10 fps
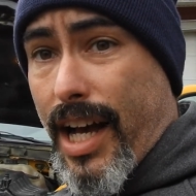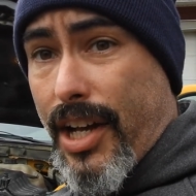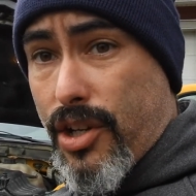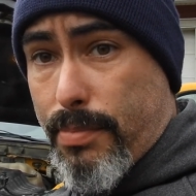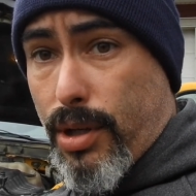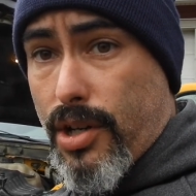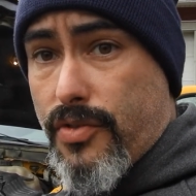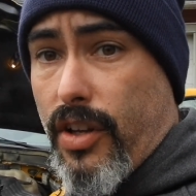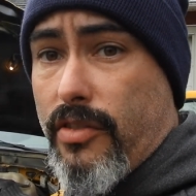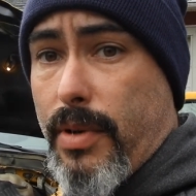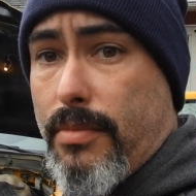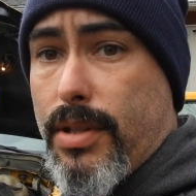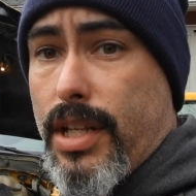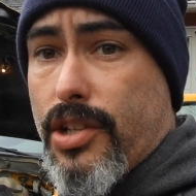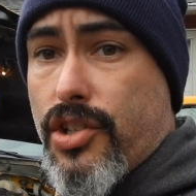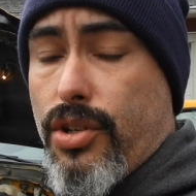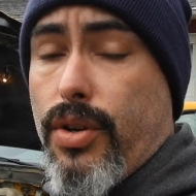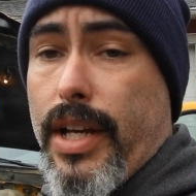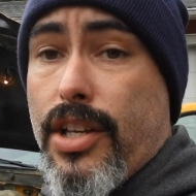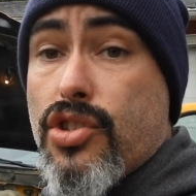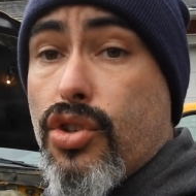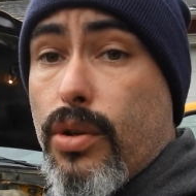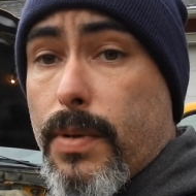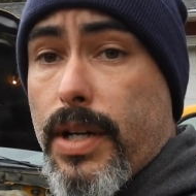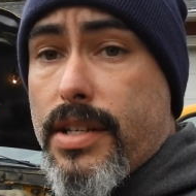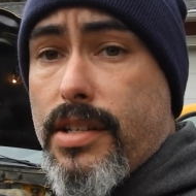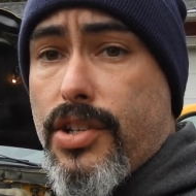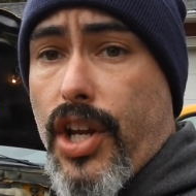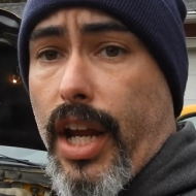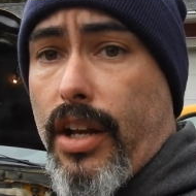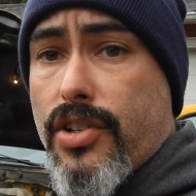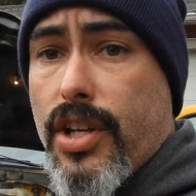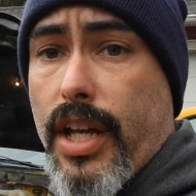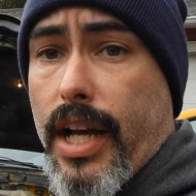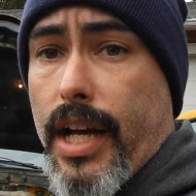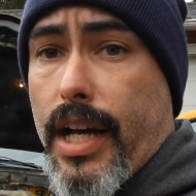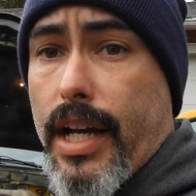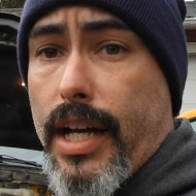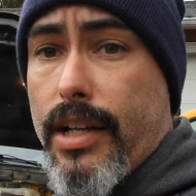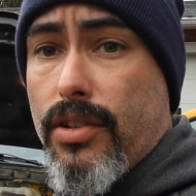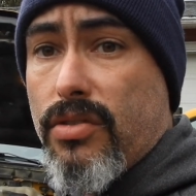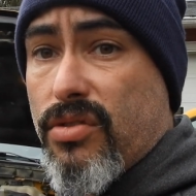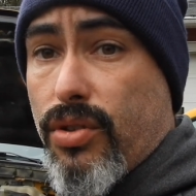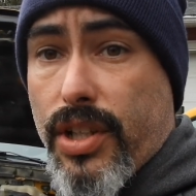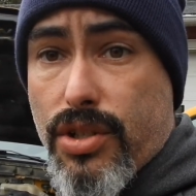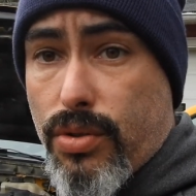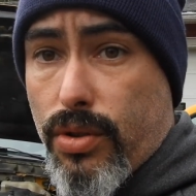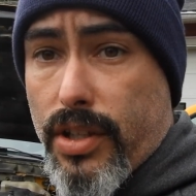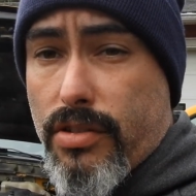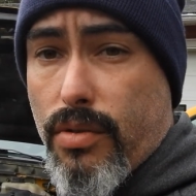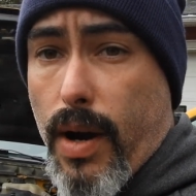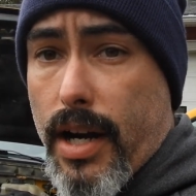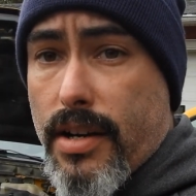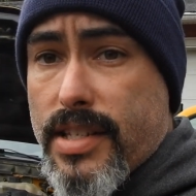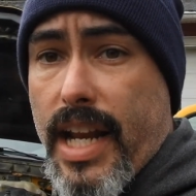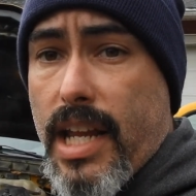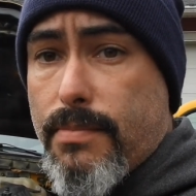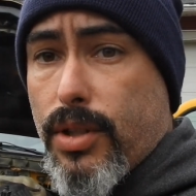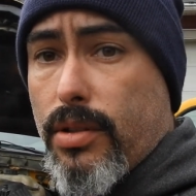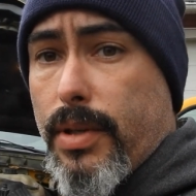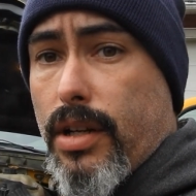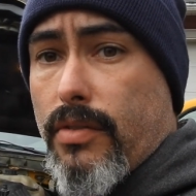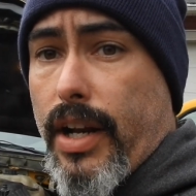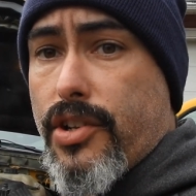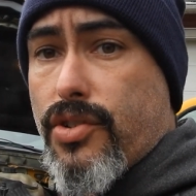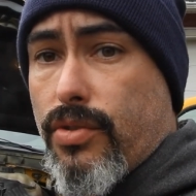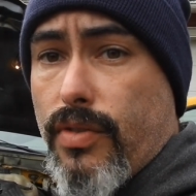Your purge valve might be the issue. Super easy change. The only tool that's required is an 8mm wrench or